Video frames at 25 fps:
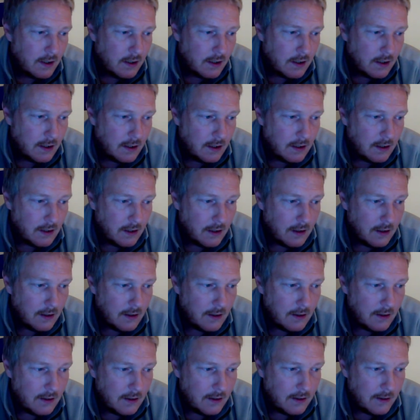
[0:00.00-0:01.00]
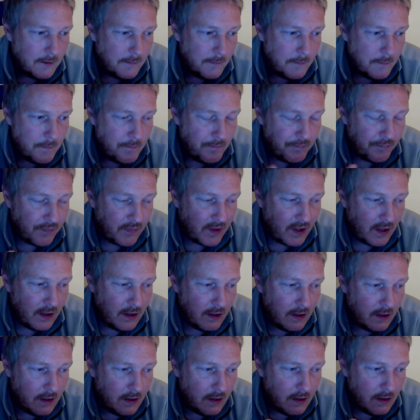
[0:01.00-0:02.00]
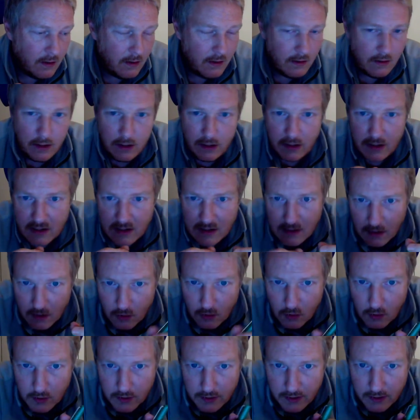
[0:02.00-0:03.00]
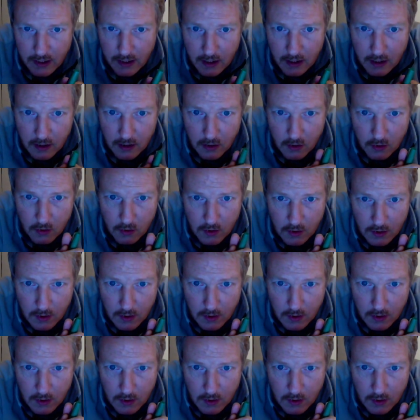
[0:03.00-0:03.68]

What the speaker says: in a slow, and now